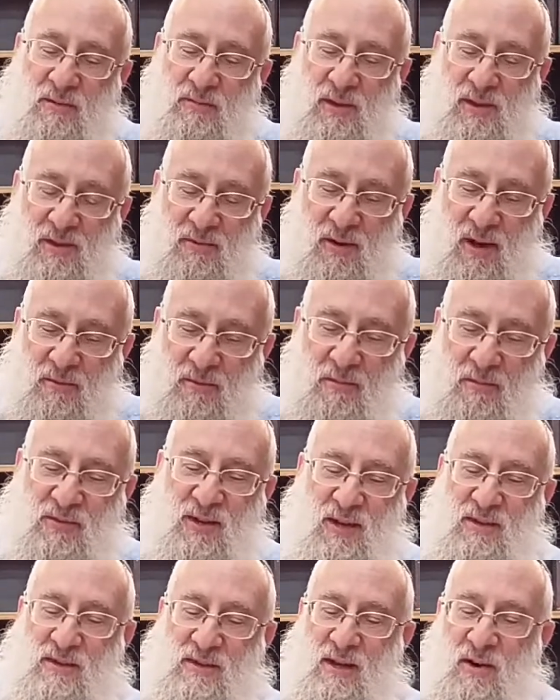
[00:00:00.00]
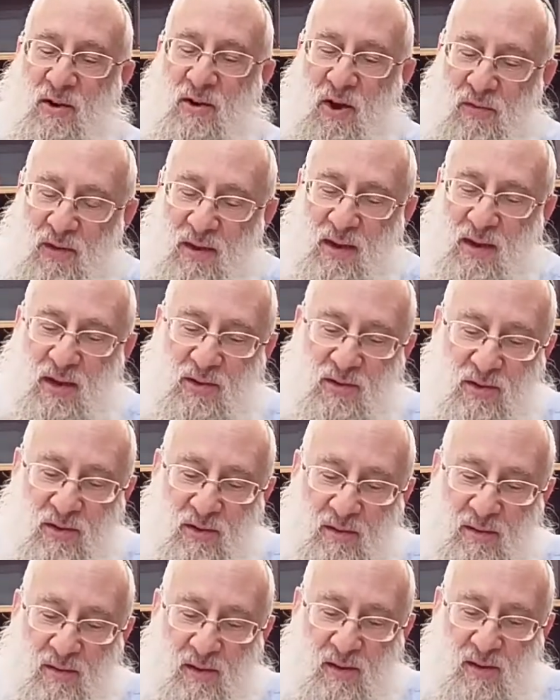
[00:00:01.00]
But the Rambam says they're called the
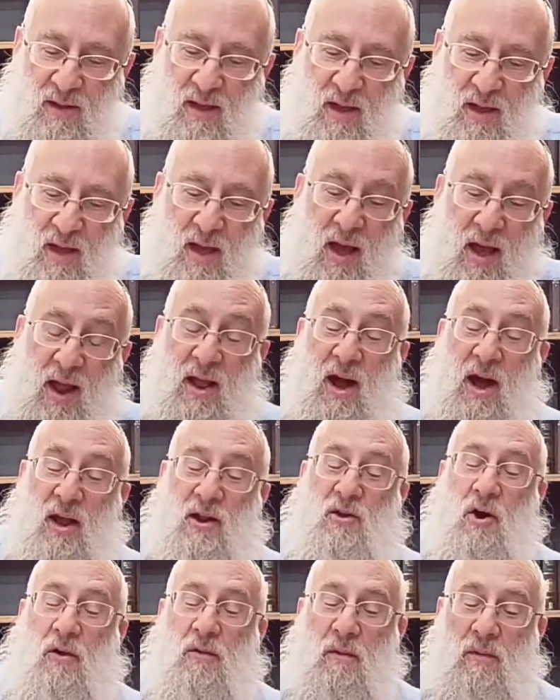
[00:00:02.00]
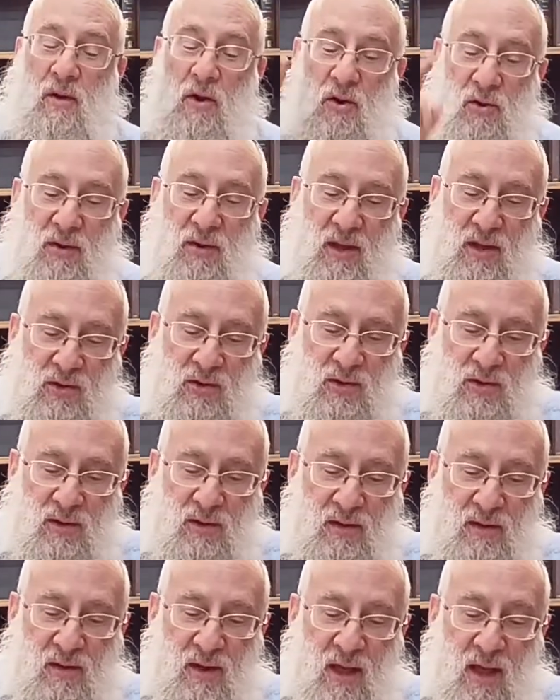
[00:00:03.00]
nation, and God called them the whole nation.